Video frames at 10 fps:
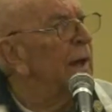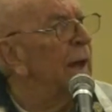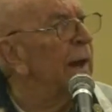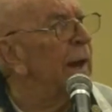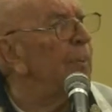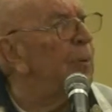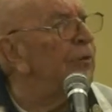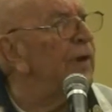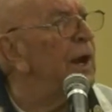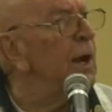And they
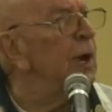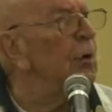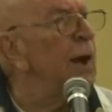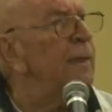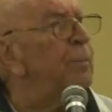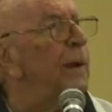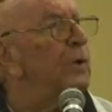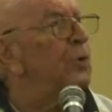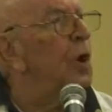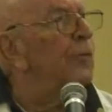presented a great
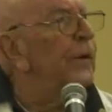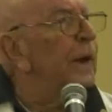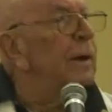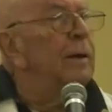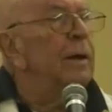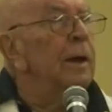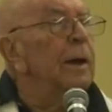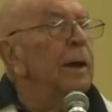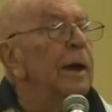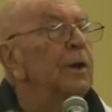big trophy,
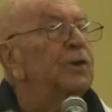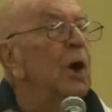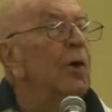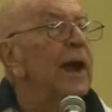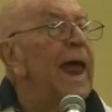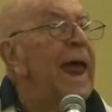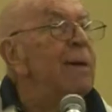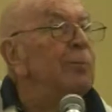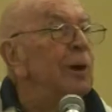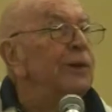and it showed an
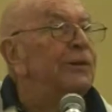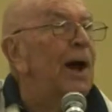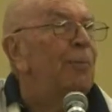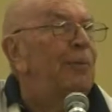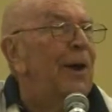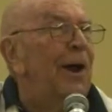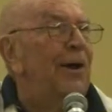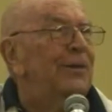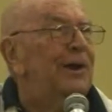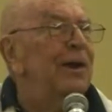ambulance up
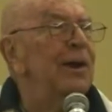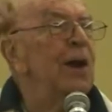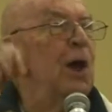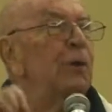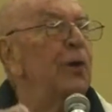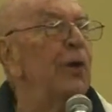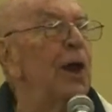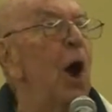there and said, to the